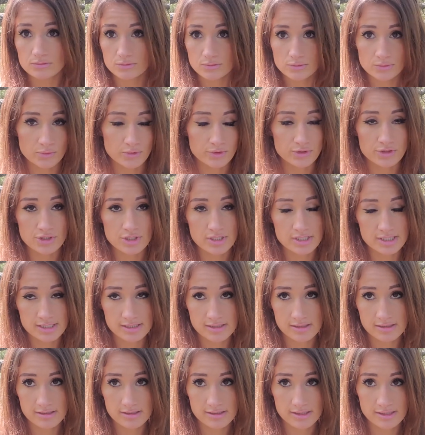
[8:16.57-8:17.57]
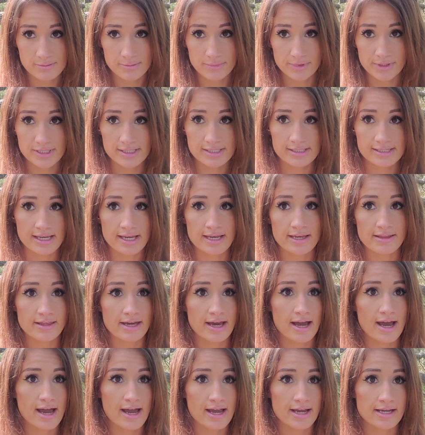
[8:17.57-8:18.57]
will just simply say
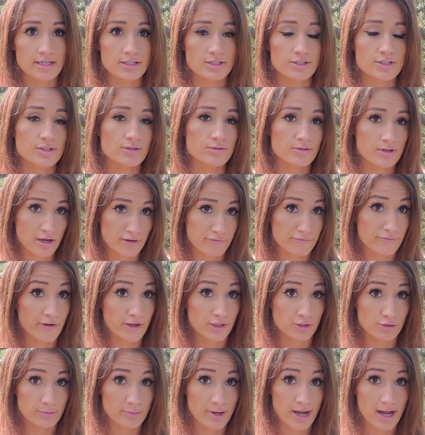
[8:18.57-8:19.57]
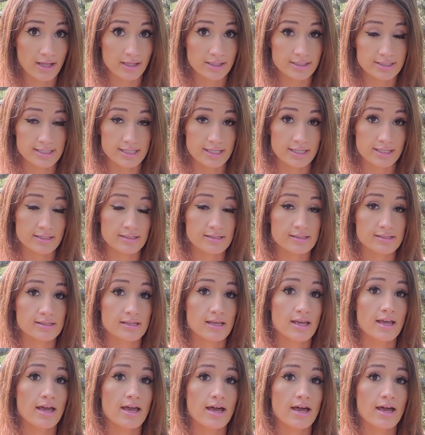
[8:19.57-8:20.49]
that I do not follow politics.